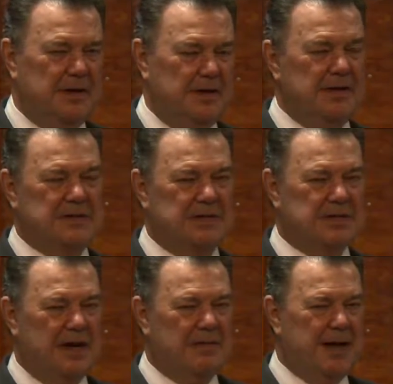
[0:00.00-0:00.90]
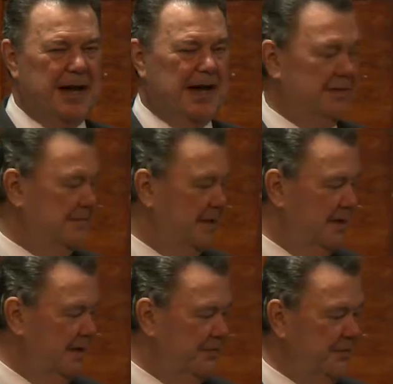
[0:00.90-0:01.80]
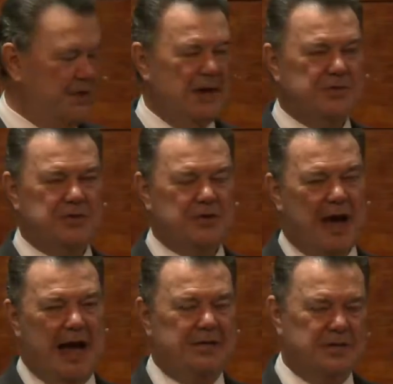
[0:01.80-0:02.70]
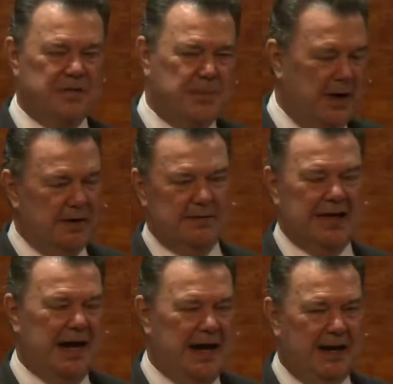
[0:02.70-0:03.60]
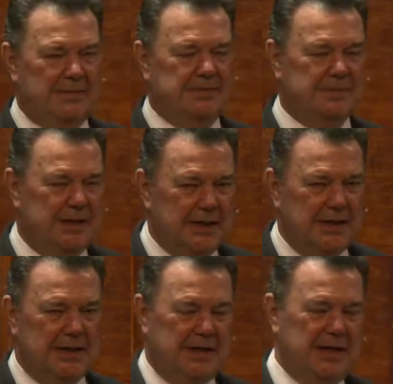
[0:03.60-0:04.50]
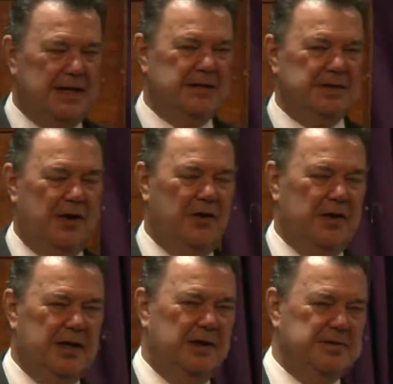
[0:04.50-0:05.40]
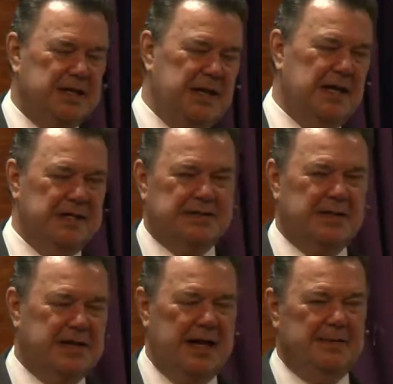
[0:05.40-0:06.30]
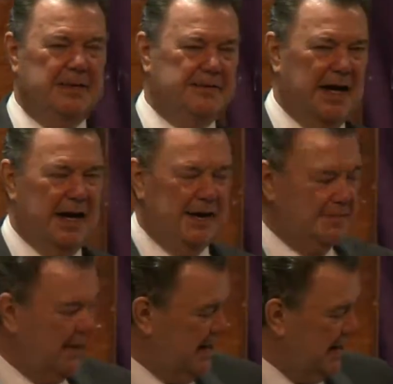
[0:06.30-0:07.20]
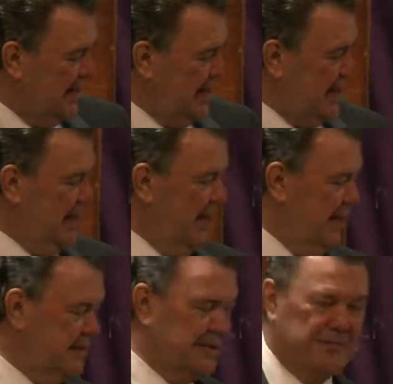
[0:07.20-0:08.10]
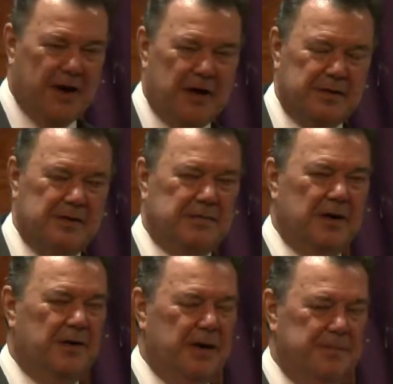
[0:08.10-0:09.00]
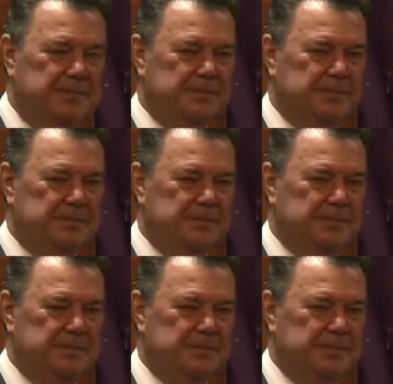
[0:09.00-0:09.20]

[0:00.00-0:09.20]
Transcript: Who is the Son of Man? Jesus Christ, the Spirit of God. He is the Holy Ghost. He is the kingdom of God. He is the Father of glory.